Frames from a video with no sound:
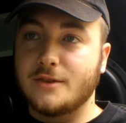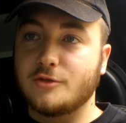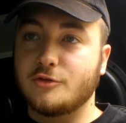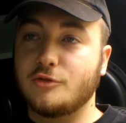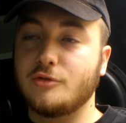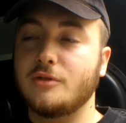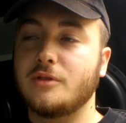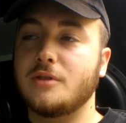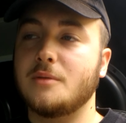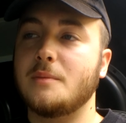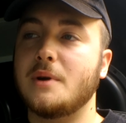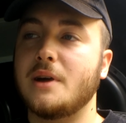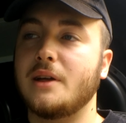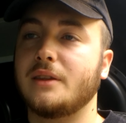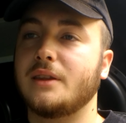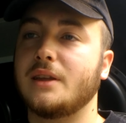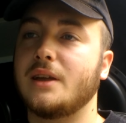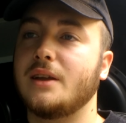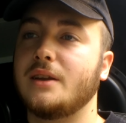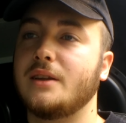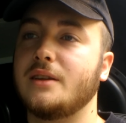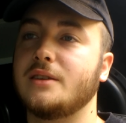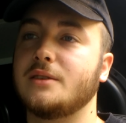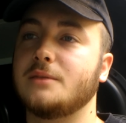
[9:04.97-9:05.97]
Truth about
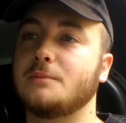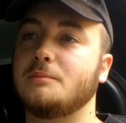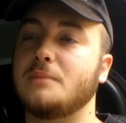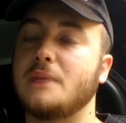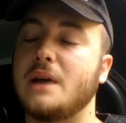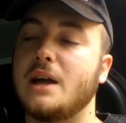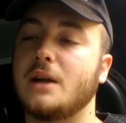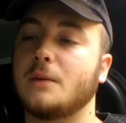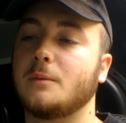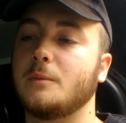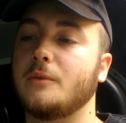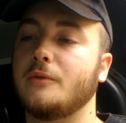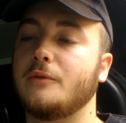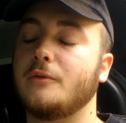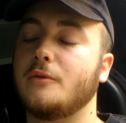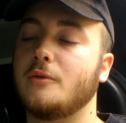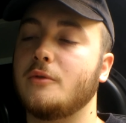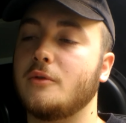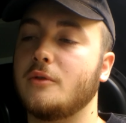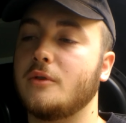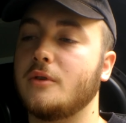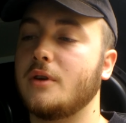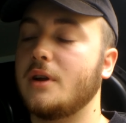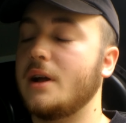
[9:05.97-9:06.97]
that is, back
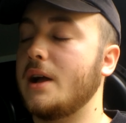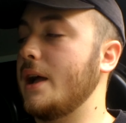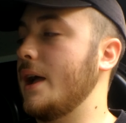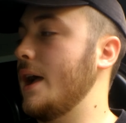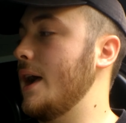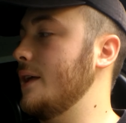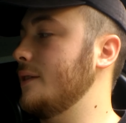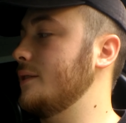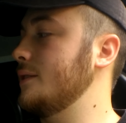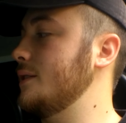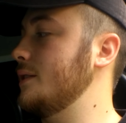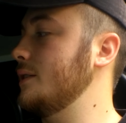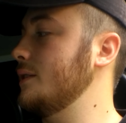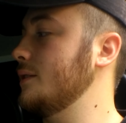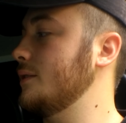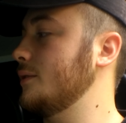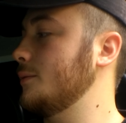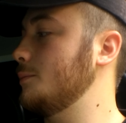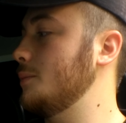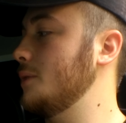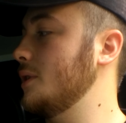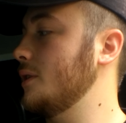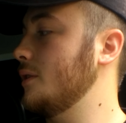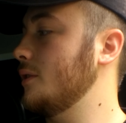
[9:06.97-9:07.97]
before I had this
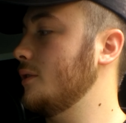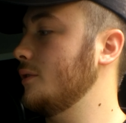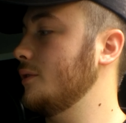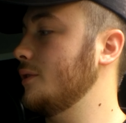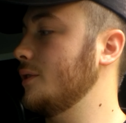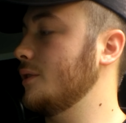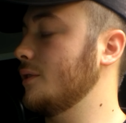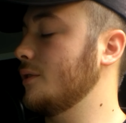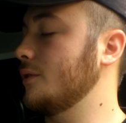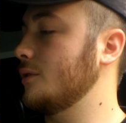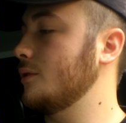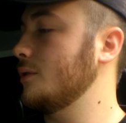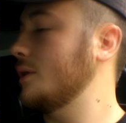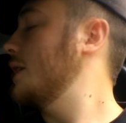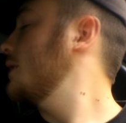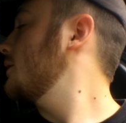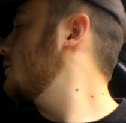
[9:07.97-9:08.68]
build, and